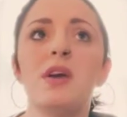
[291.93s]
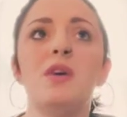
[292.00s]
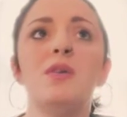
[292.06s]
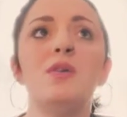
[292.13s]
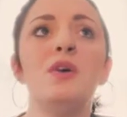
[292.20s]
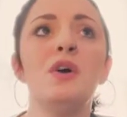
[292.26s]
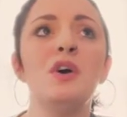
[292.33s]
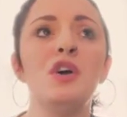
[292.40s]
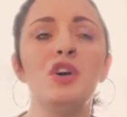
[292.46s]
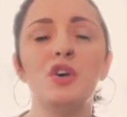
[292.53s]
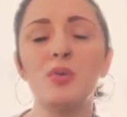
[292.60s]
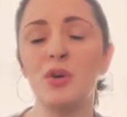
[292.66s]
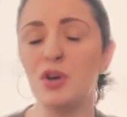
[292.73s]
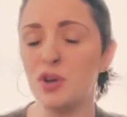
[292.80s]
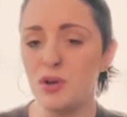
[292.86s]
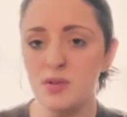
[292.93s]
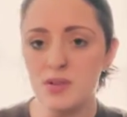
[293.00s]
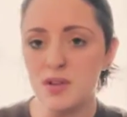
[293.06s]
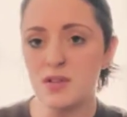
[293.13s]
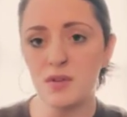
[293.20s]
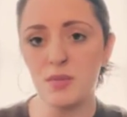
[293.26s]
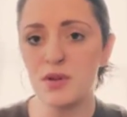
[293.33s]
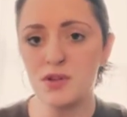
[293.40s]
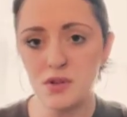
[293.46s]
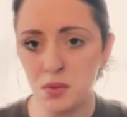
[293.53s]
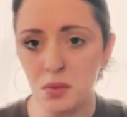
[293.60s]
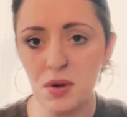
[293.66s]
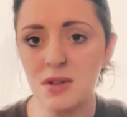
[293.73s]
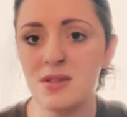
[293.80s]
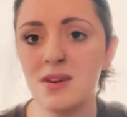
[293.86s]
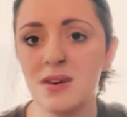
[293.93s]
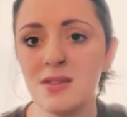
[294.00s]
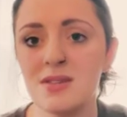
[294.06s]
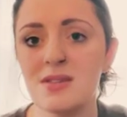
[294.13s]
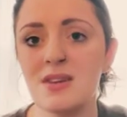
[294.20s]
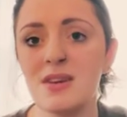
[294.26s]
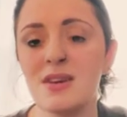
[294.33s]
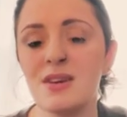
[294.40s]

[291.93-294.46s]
who renews us and restores us?